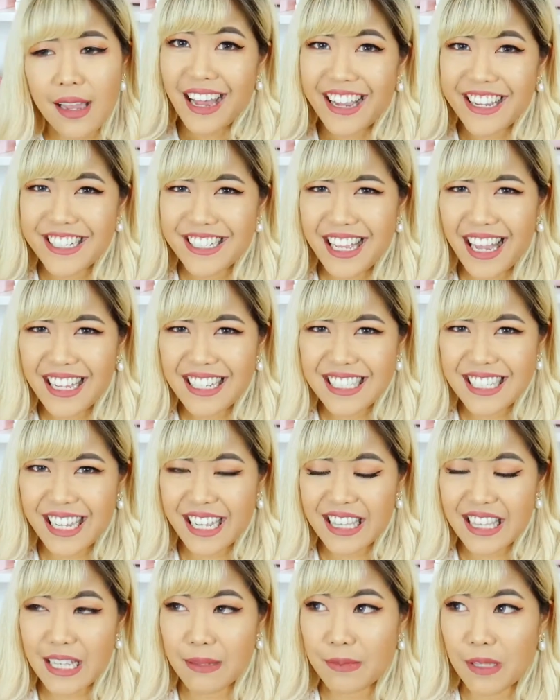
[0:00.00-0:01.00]
I just had to
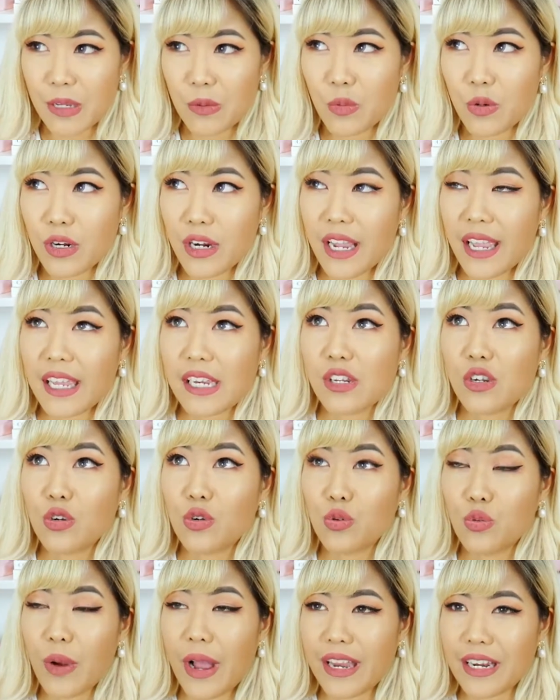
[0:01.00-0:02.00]
get them. They were
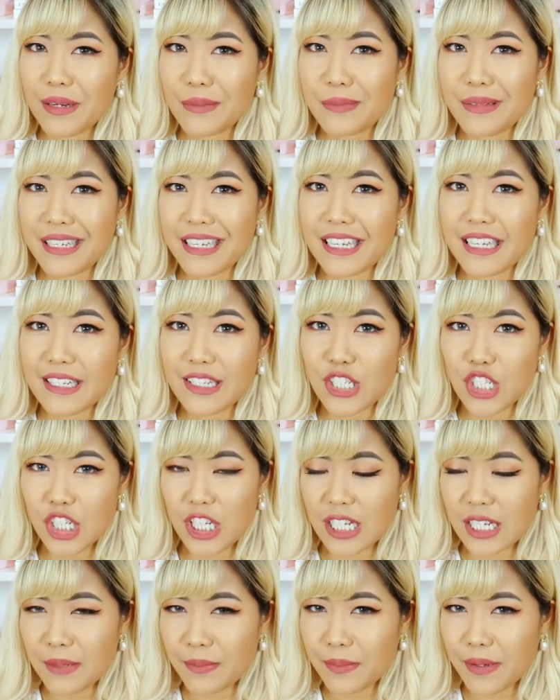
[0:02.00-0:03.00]
incredibly
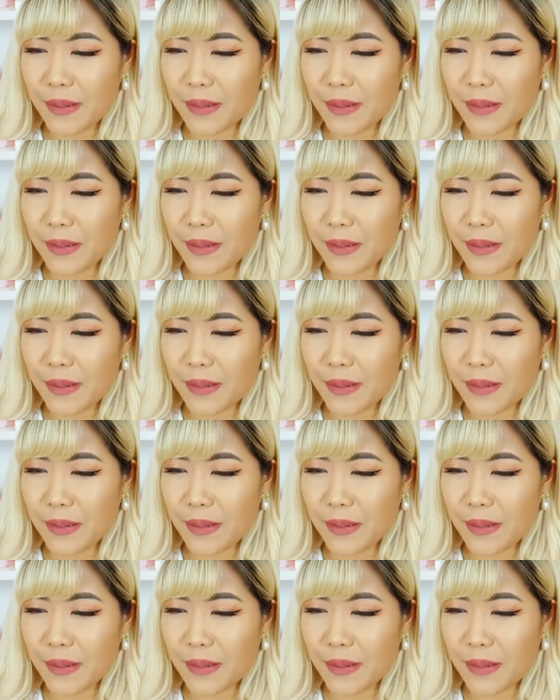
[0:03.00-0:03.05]
cheap.